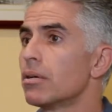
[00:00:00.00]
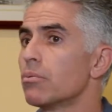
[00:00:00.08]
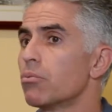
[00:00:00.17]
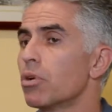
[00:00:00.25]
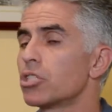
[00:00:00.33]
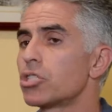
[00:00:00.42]

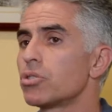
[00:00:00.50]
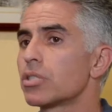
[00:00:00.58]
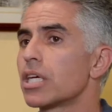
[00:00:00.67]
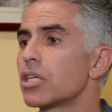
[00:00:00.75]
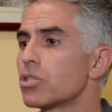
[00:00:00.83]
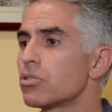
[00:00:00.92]
Once you
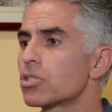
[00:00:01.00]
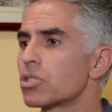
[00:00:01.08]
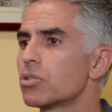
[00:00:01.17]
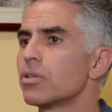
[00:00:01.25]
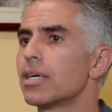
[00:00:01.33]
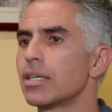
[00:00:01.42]
get used
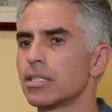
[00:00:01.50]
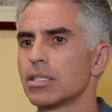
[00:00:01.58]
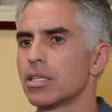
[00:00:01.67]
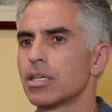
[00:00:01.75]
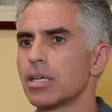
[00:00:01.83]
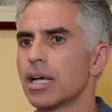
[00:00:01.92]
to it,
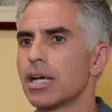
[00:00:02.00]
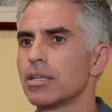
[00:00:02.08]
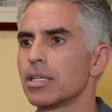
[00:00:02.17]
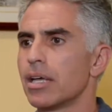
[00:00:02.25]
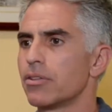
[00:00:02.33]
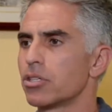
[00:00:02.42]

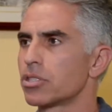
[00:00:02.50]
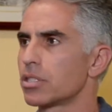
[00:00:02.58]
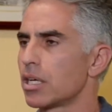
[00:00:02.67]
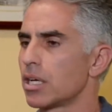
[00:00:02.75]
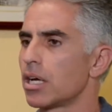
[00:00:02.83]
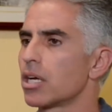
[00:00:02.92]
and there's
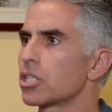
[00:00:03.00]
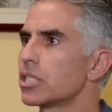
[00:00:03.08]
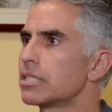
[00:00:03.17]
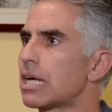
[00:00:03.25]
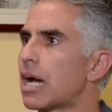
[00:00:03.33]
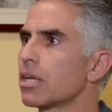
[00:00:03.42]
a
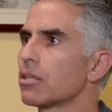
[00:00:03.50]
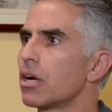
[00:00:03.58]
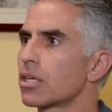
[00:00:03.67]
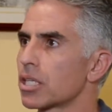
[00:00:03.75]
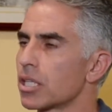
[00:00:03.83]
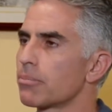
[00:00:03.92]
good
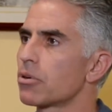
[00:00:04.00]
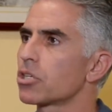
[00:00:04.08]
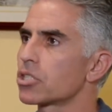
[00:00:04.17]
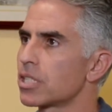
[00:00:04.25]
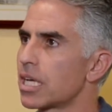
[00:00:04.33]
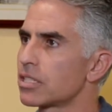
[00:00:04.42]
dialogue, and the
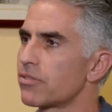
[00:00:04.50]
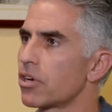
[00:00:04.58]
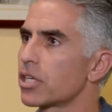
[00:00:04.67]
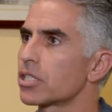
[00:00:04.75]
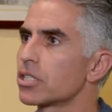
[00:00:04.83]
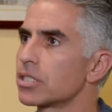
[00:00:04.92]
person has
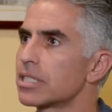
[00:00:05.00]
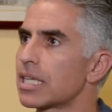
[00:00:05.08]
very good